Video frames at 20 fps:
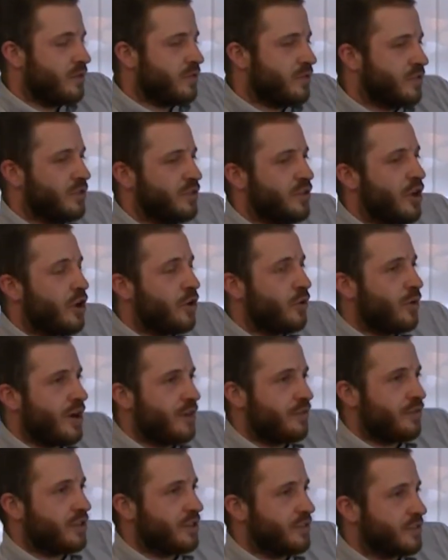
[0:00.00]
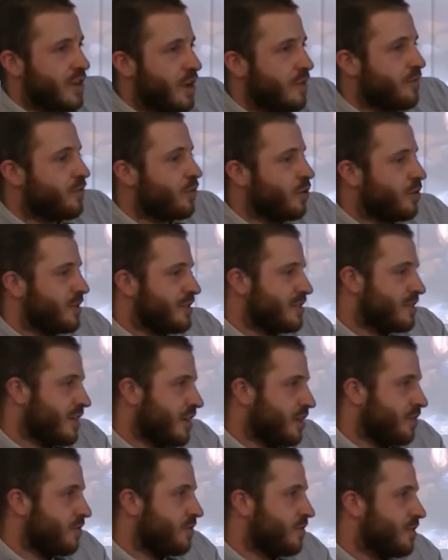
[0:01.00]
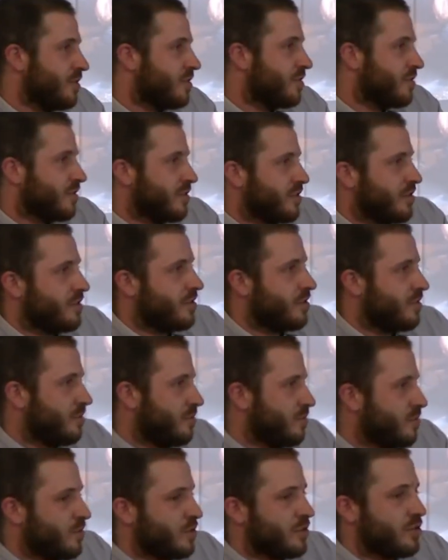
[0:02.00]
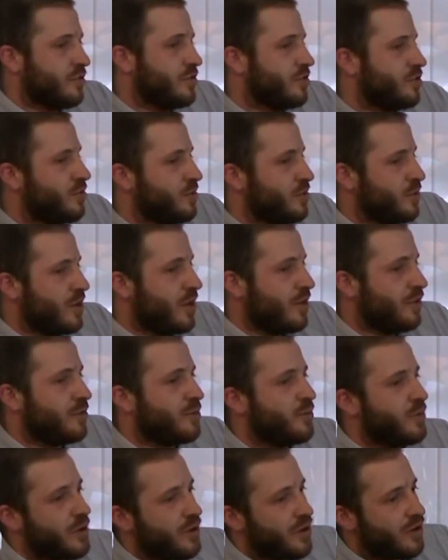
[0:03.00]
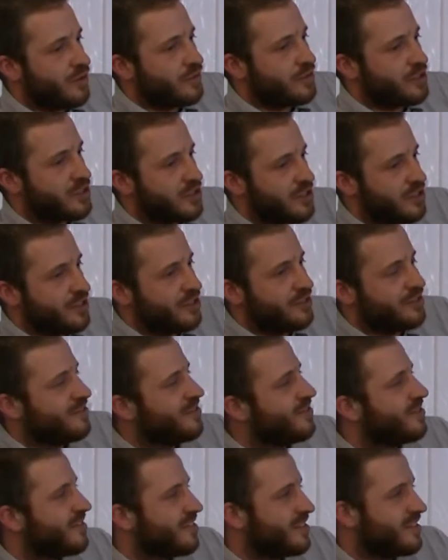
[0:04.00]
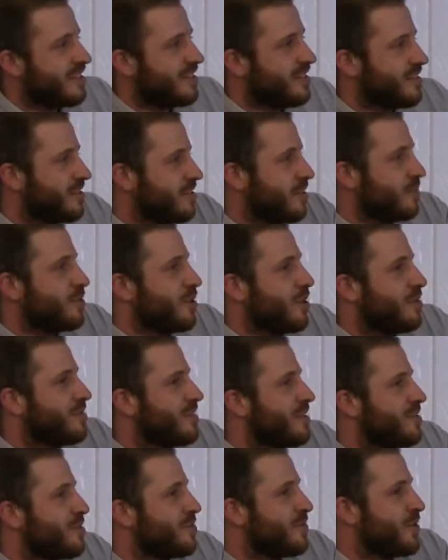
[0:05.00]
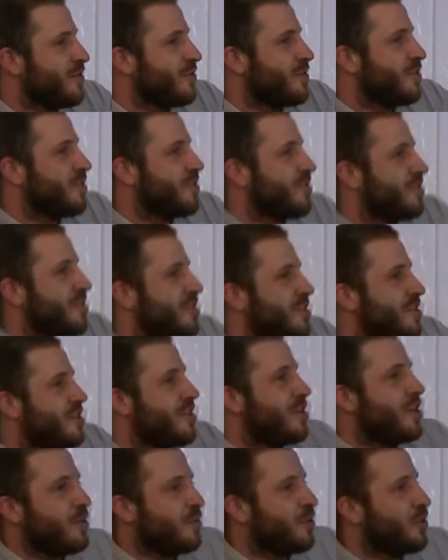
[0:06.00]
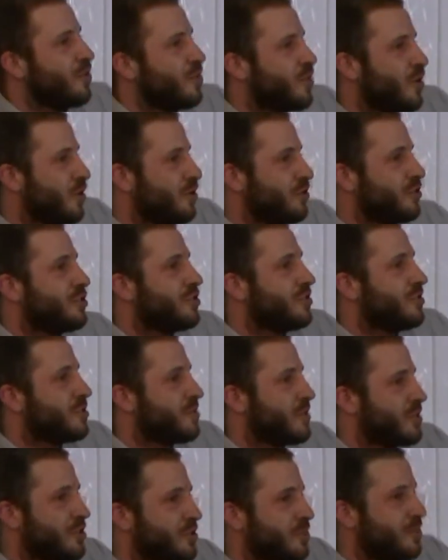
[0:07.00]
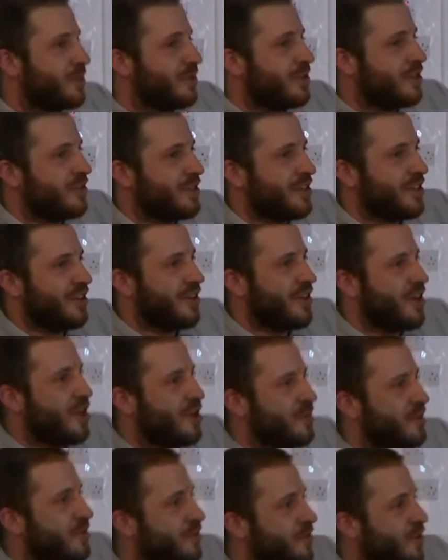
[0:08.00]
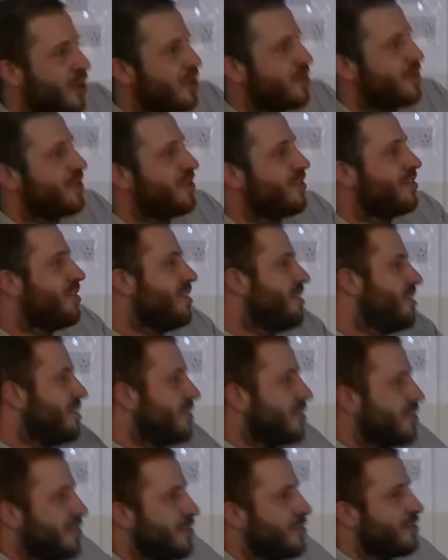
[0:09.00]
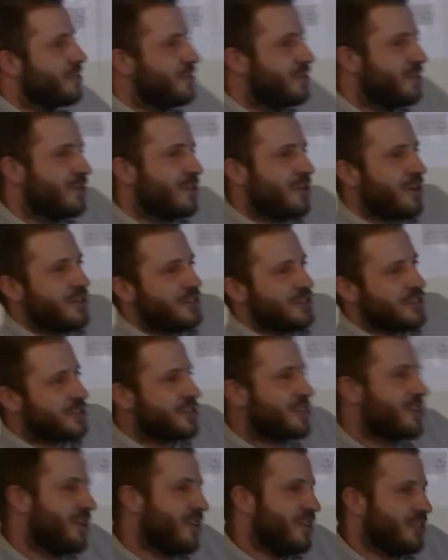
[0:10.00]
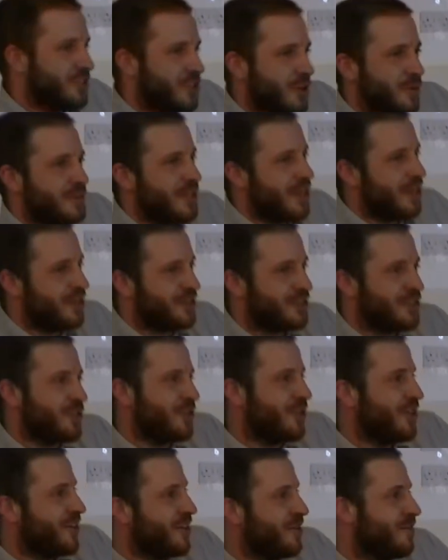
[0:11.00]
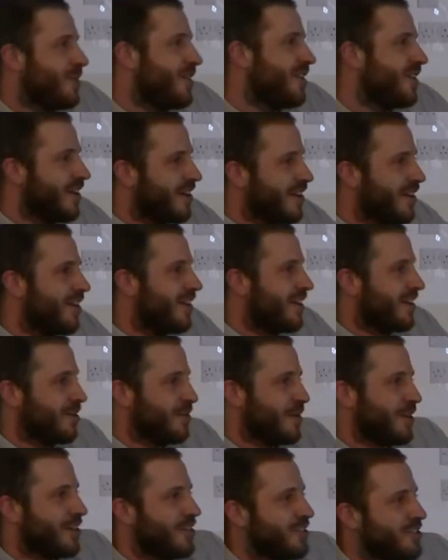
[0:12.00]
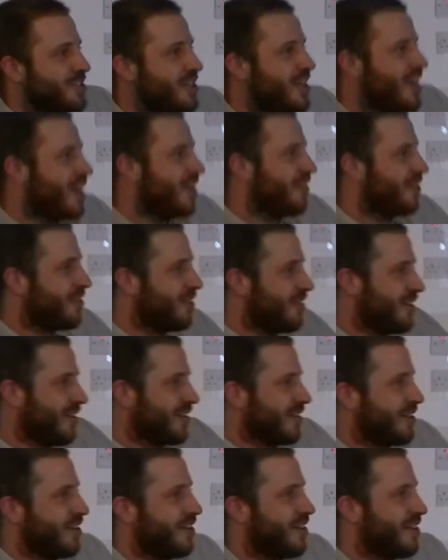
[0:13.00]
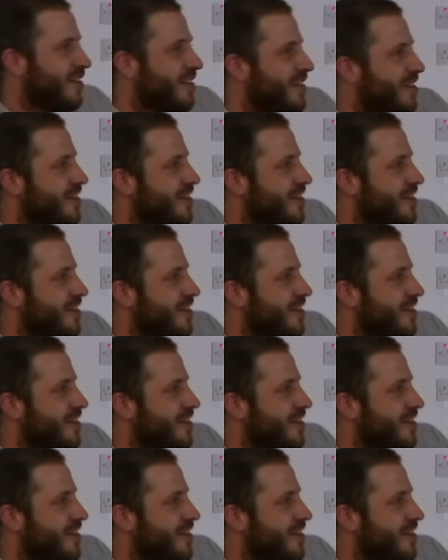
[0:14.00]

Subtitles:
to know where everything's come from instead of just consume world. But obviously, sometimes that's a bit of a hippie approach, especially living in an urban environment. You can't just go and chop down a tree and be like, oh, I'm going to make a chair, or I'm going to,